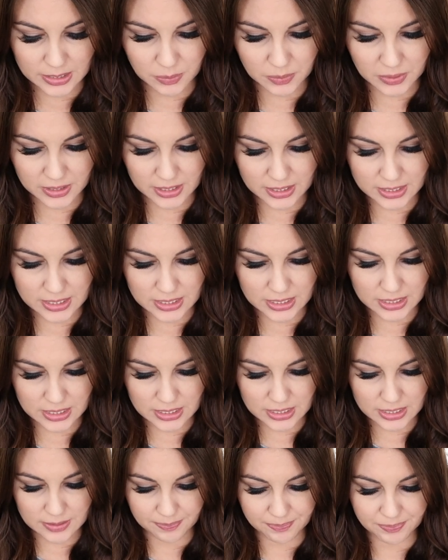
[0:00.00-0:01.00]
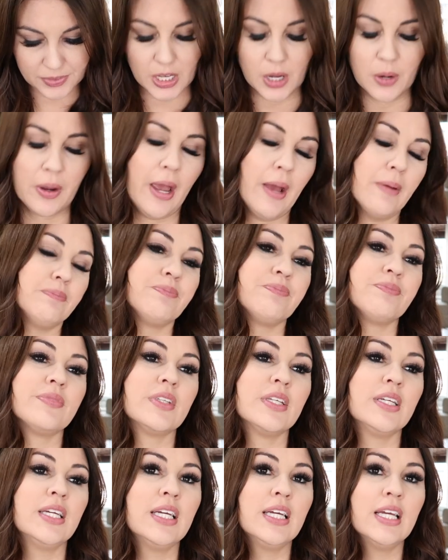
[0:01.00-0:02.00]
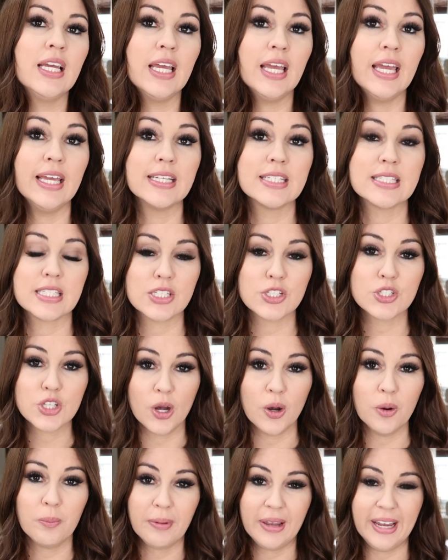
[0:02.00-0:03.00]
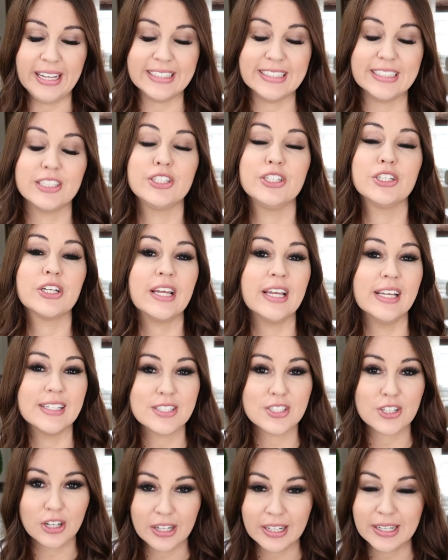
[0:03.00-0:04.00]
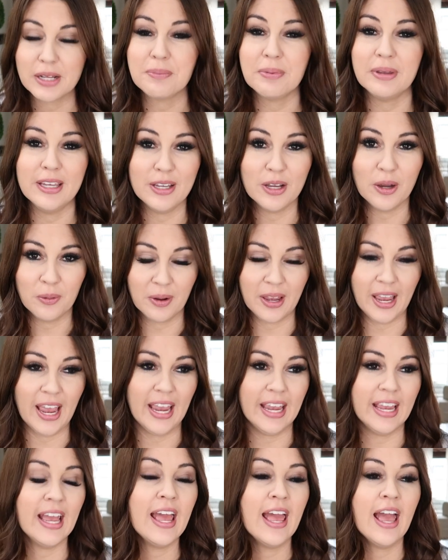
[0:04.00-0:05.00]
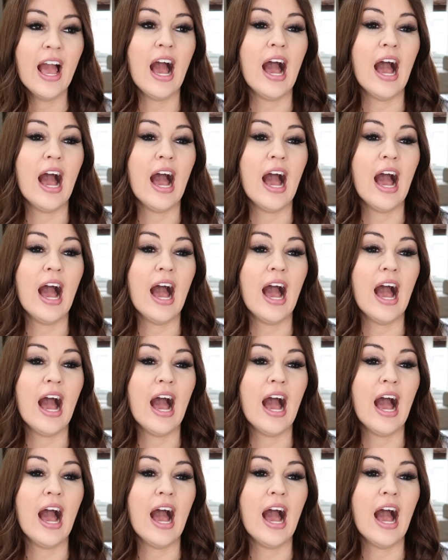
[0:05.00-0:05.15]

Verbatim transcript: where this is. Okay, is don't panic. Your kids are gonna be okay.